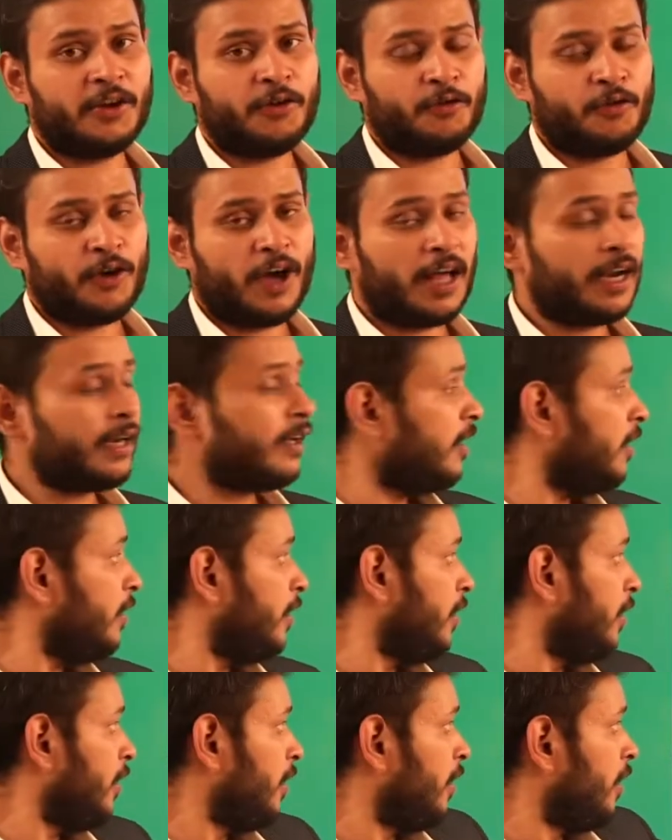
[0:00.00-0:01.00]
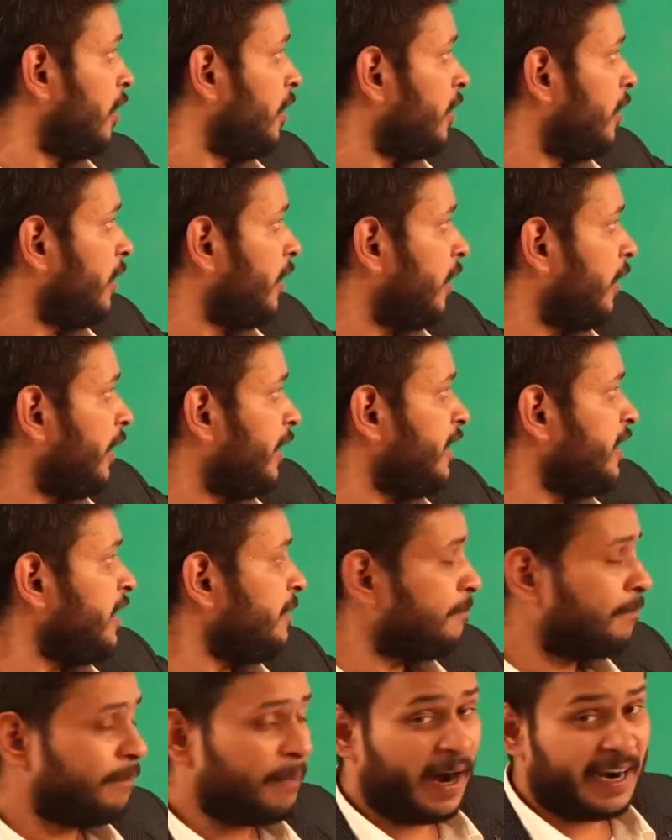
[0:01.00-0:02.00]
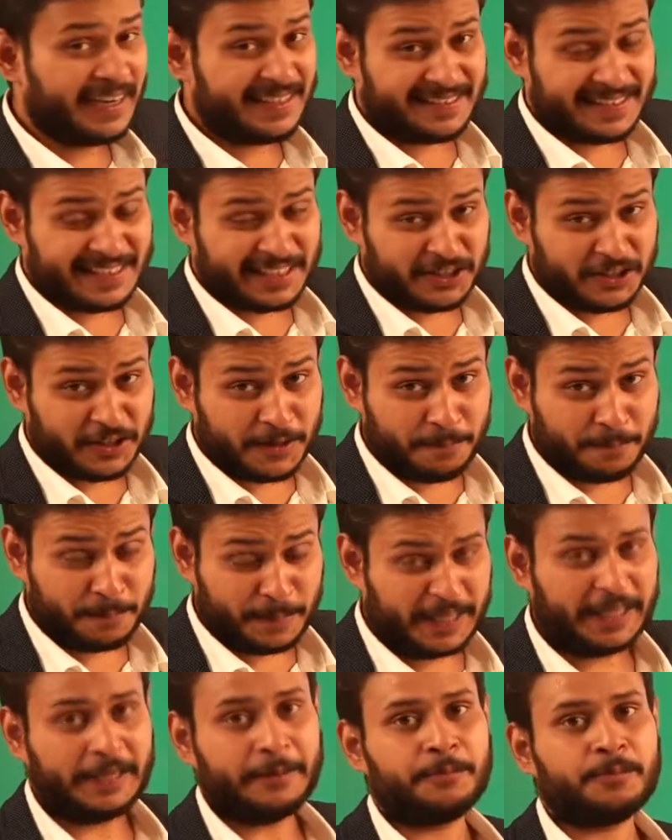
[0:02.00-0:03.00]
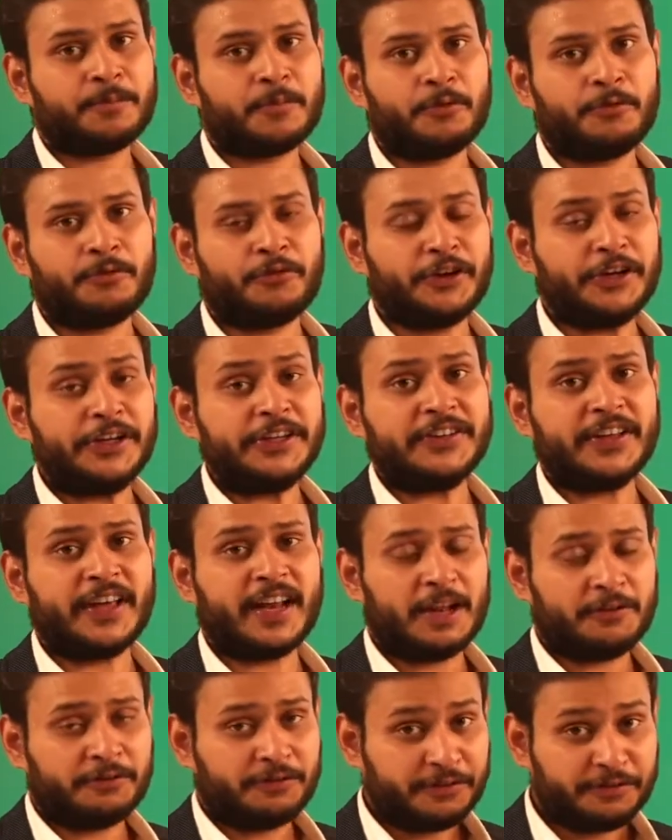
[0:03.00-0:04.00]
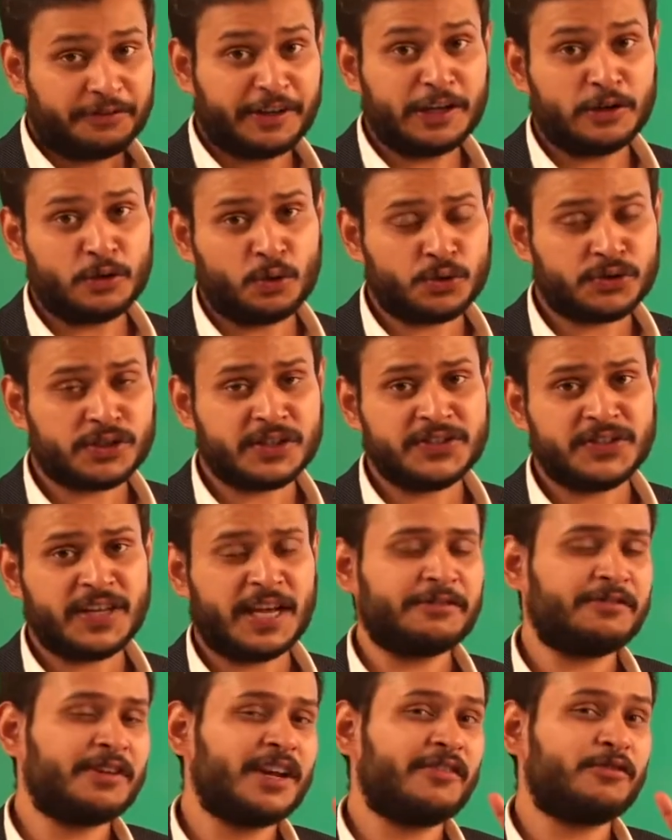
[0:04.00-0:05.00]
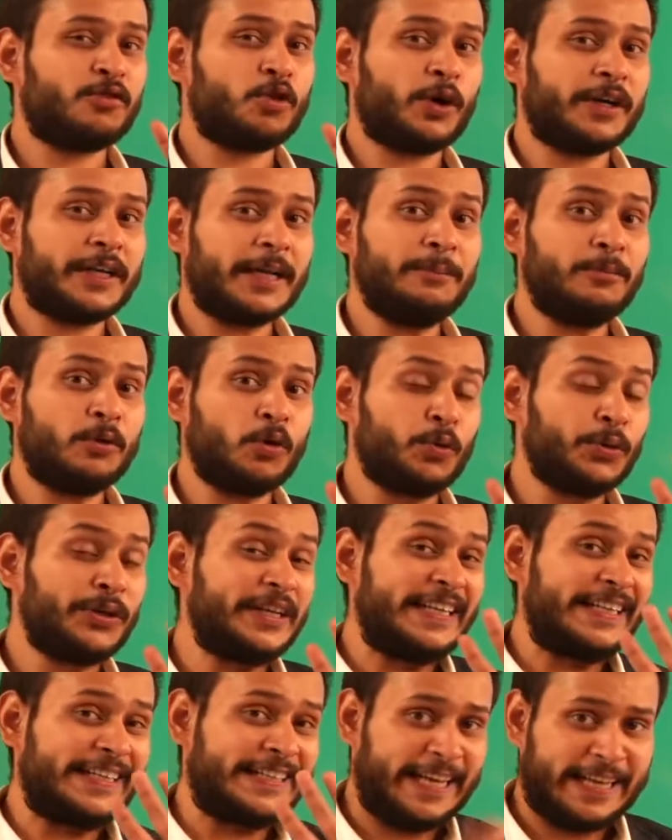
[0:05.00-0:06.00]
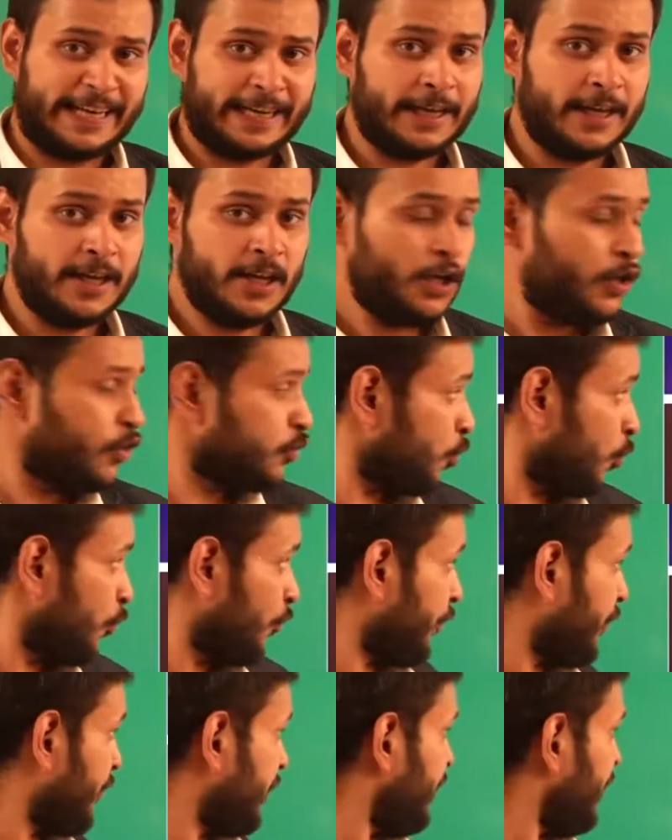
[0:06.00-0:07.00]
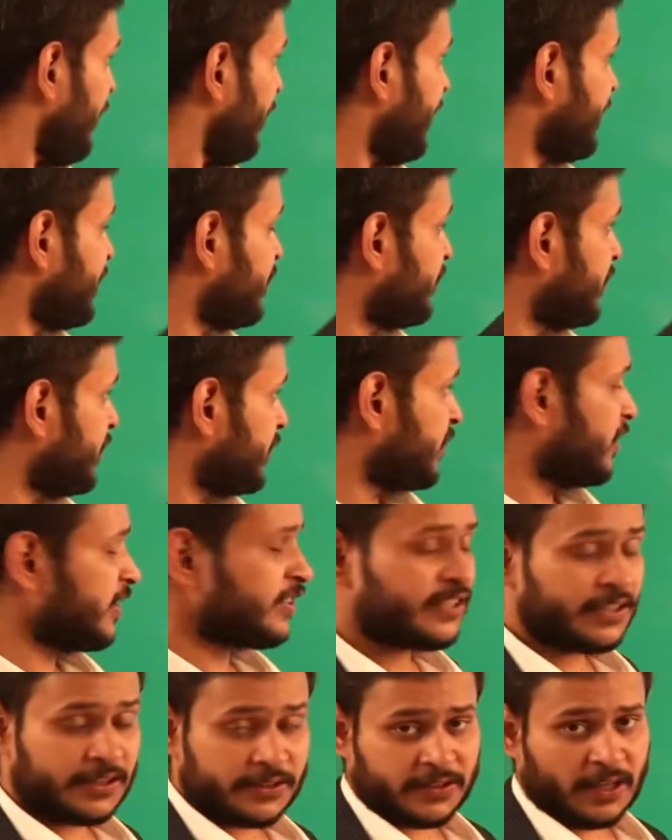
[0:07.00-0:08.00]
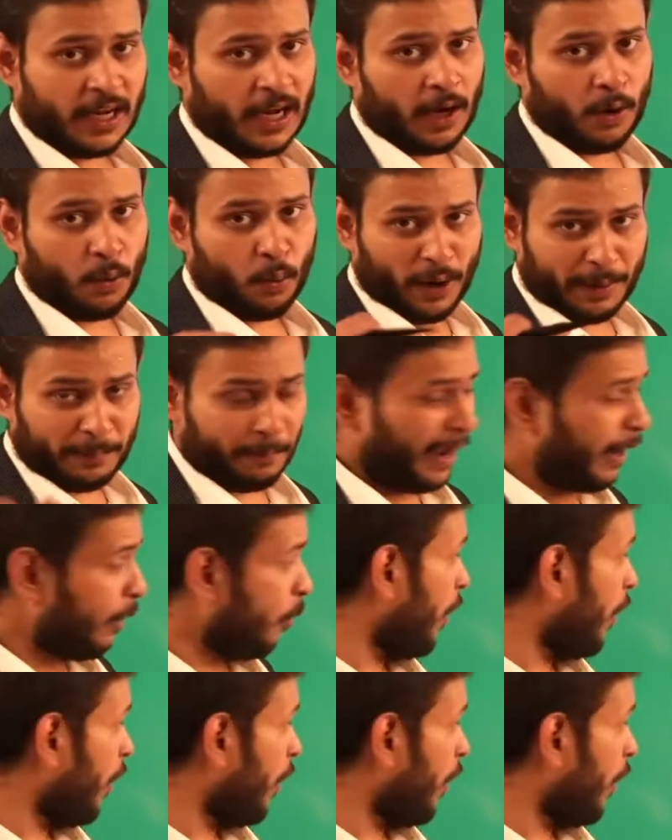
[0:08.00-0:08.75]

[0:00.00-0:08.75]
we are in part section B, where there are 15 questions and we have to attempt only 10. So over here, let's discuss this one by